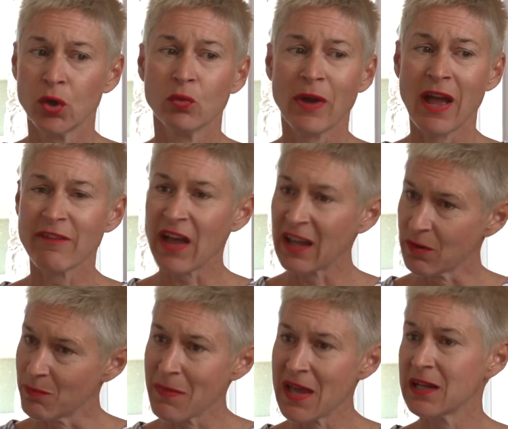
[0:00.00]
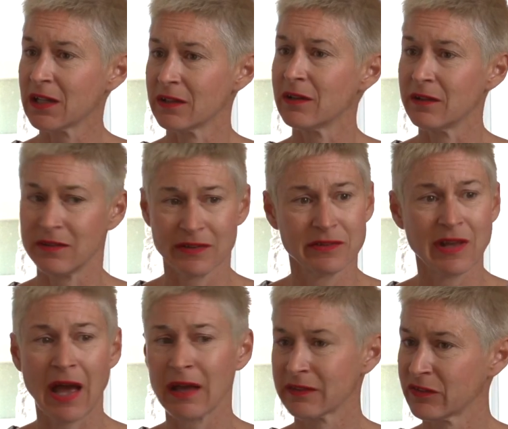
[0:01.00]
We have had a medical
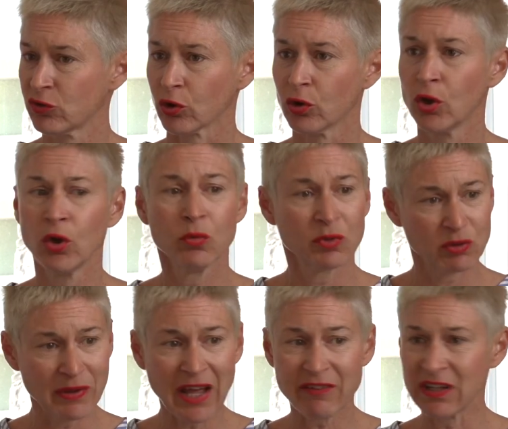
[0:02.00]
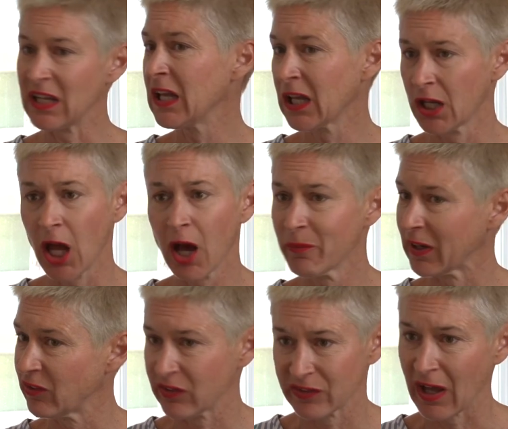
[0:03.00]
disaster, but we have an
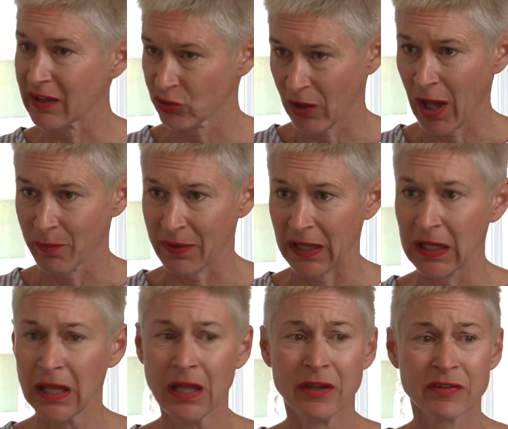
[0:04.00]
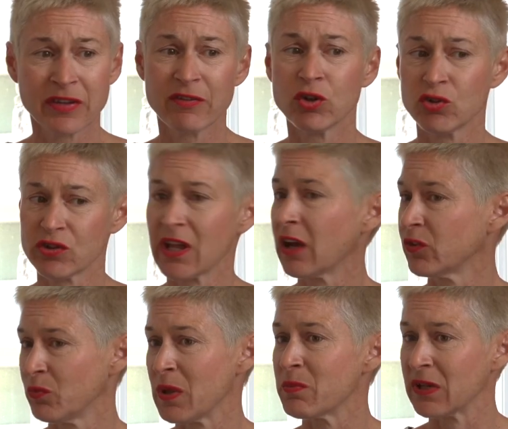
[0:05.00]
economic disaster happening.
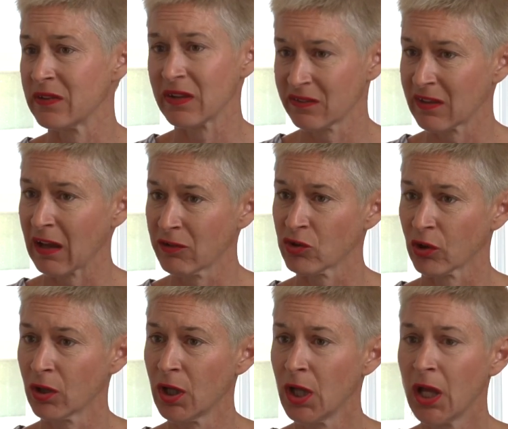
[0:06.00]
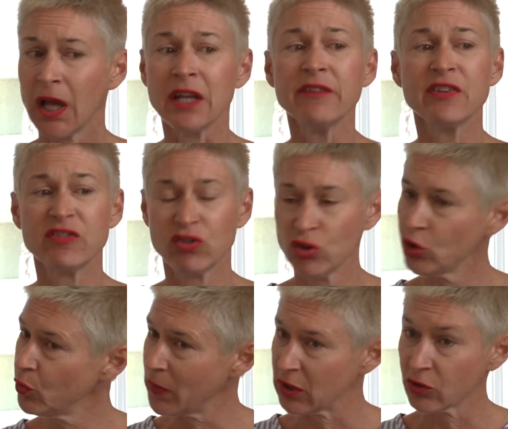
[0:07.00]
700,000 people in this sector. And if it's
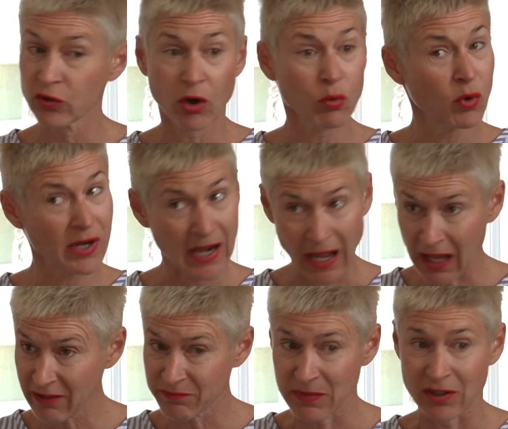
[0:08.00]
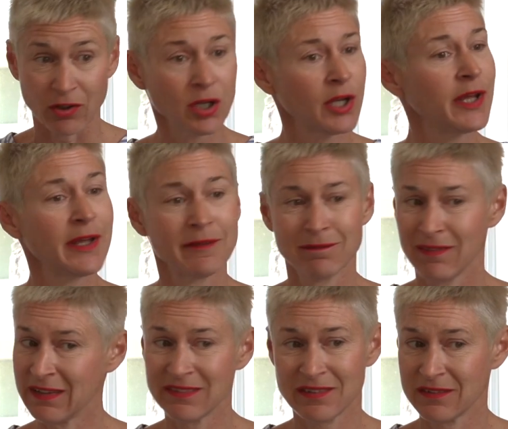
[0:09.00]
2 meters or 1.5 meter,
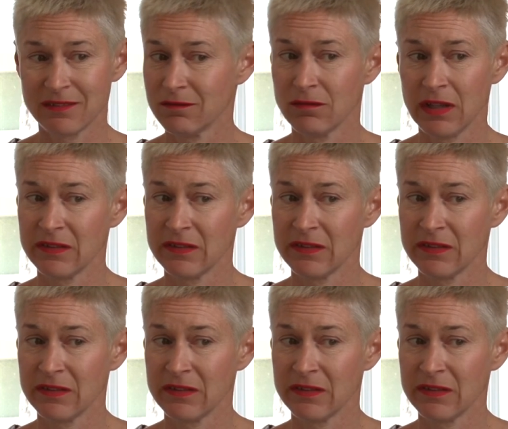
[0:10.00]
it's